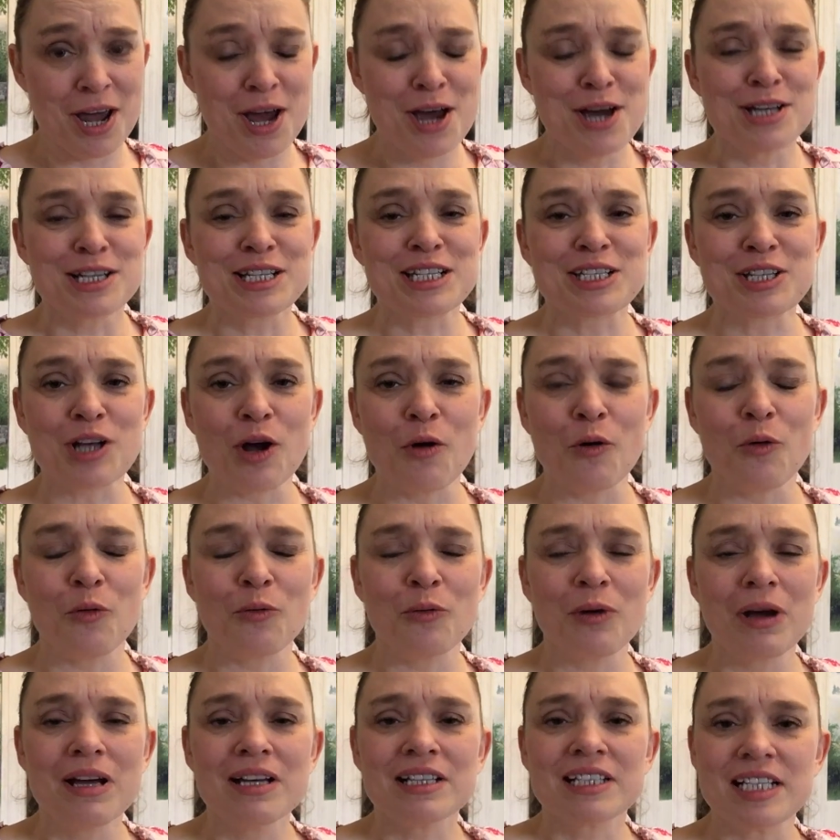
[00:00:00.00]
So
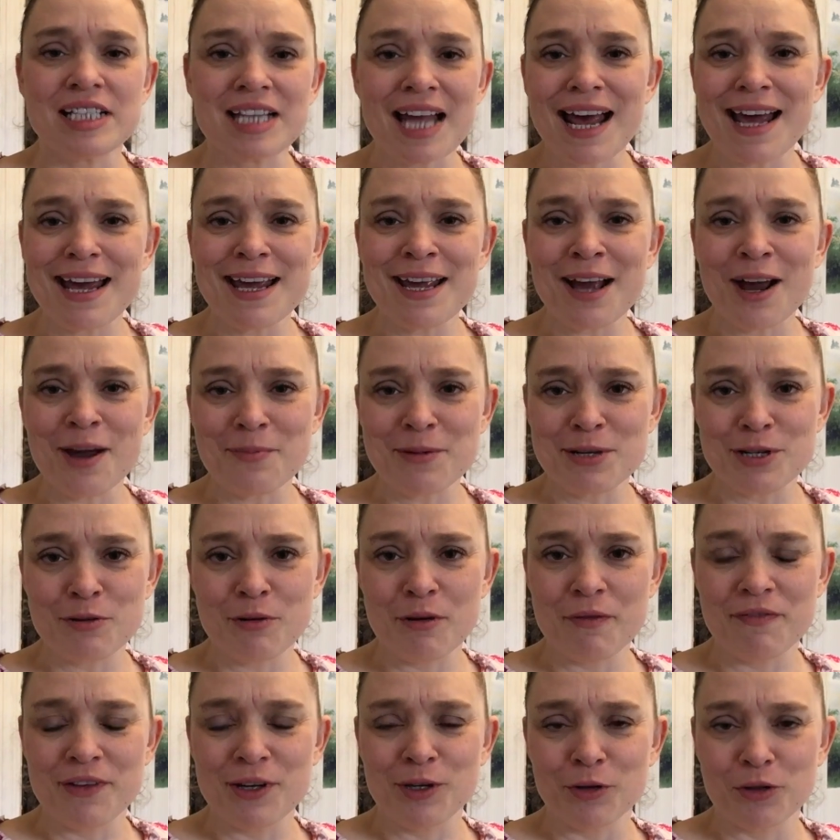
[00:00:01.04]
today I'm going to
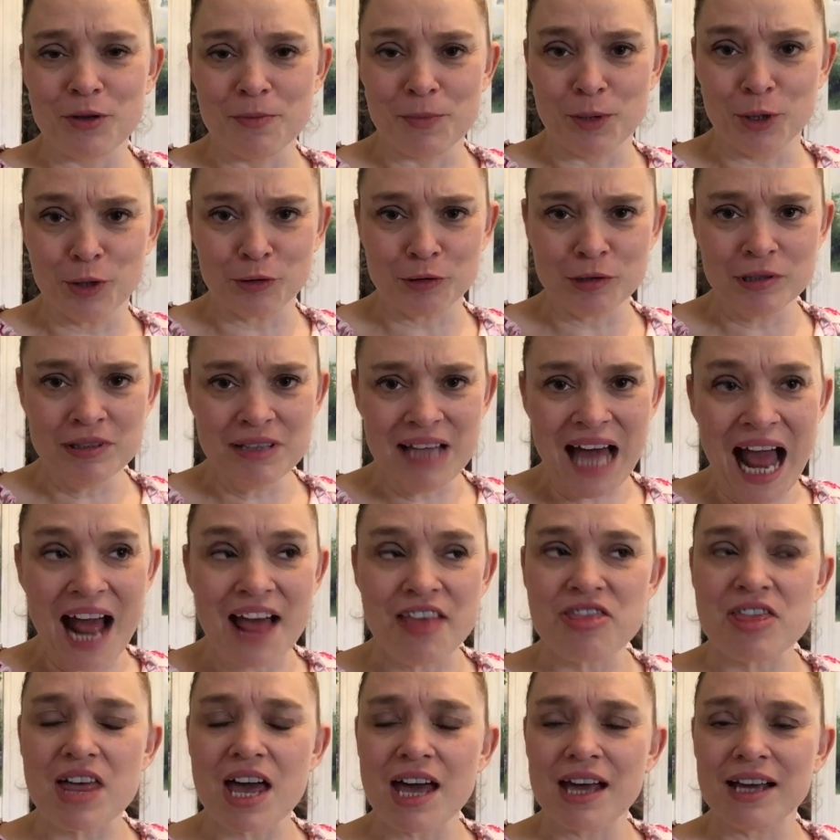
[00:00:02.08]
reveal the mural,
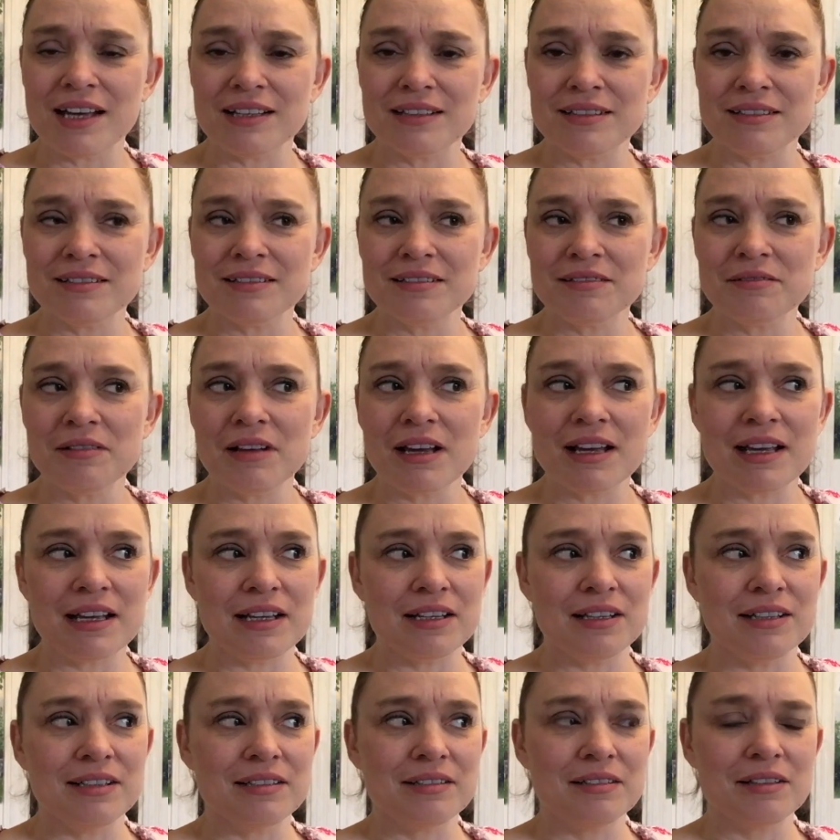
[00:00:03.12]
and then
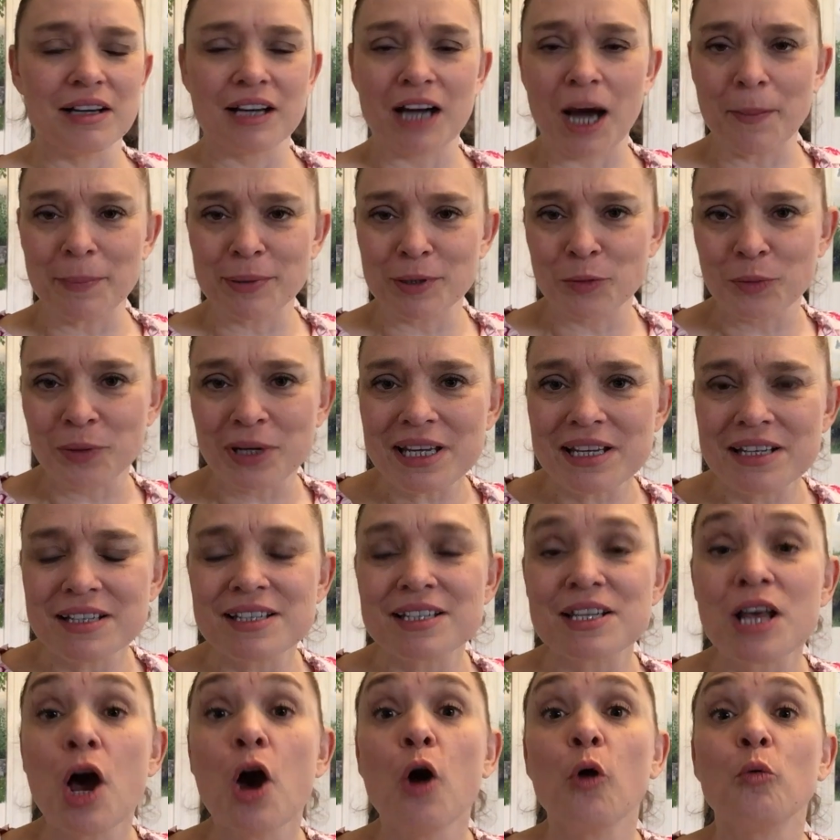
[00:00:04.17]
in a couple of
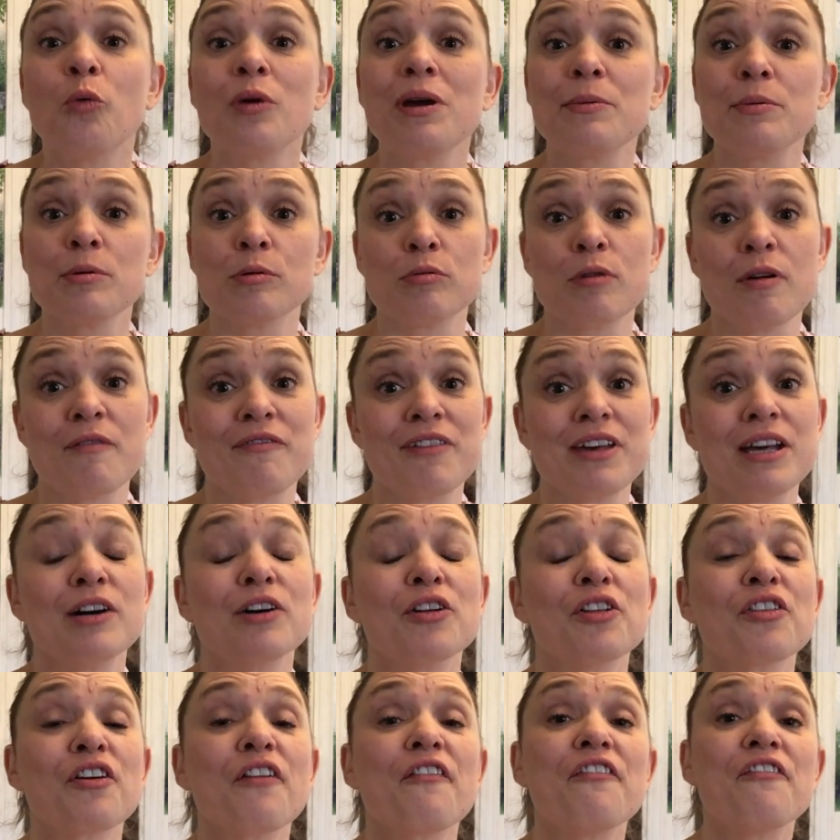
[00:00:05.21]
weeks we will
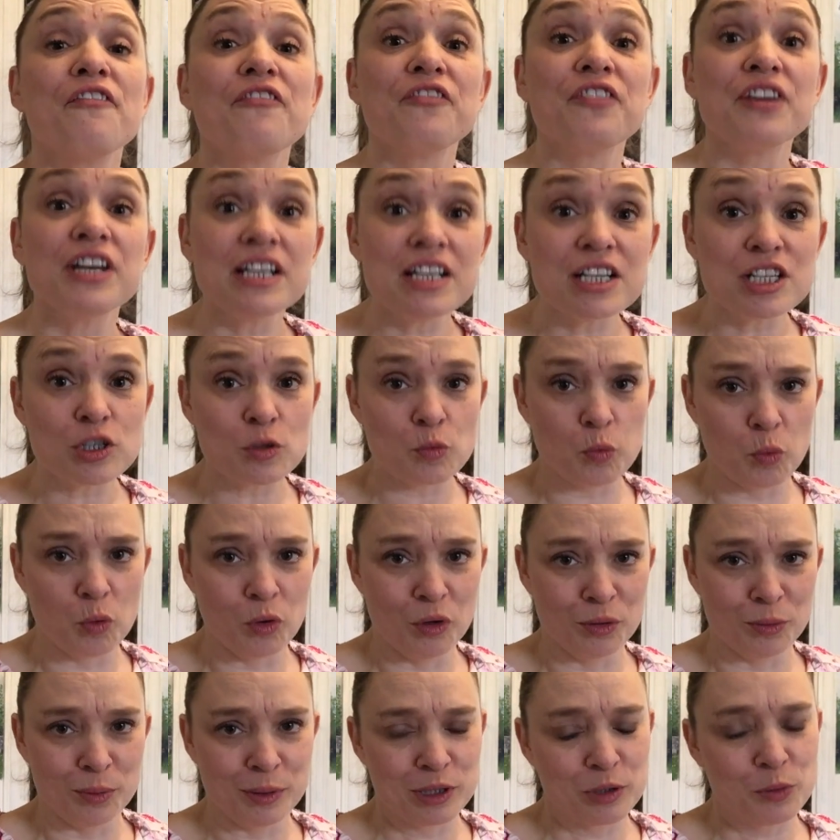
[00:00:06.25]
reveal the finished
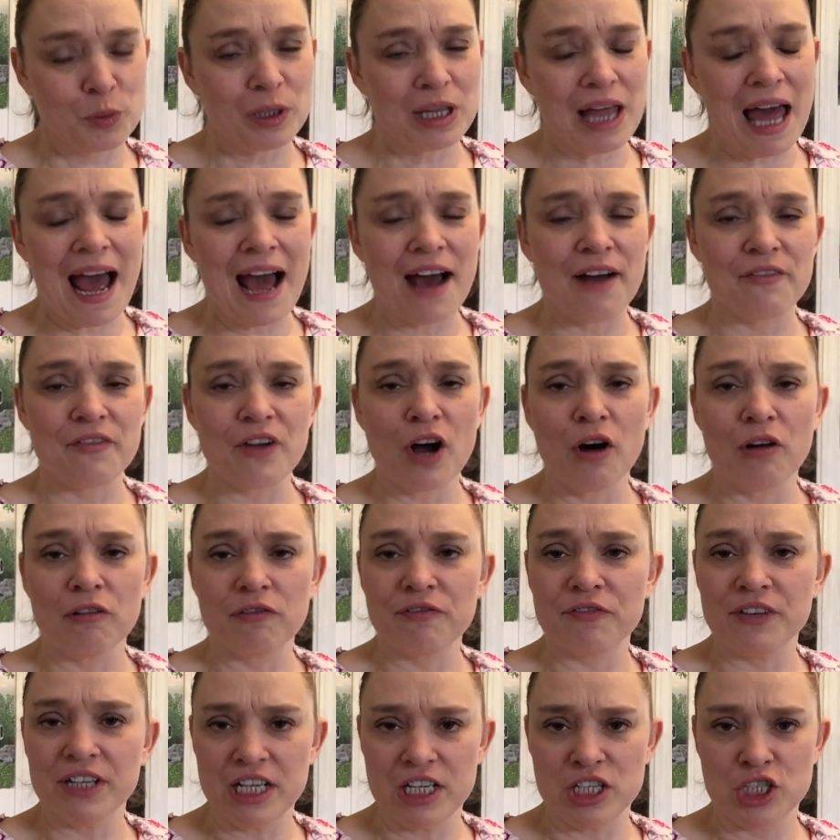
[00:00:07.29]
wall, which will have our
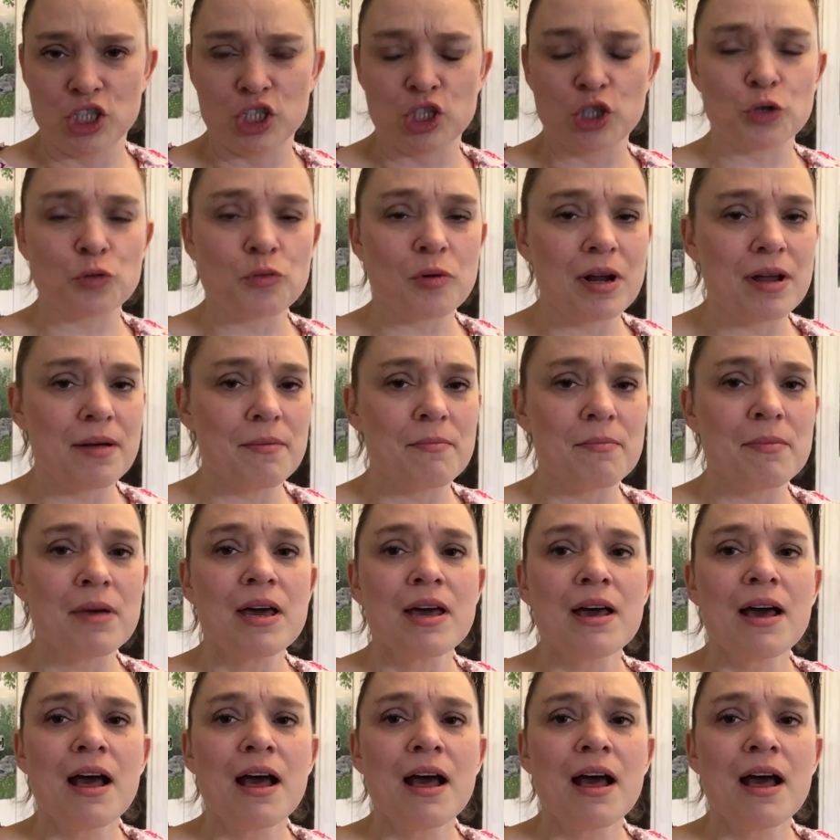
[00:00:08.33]
finished trim.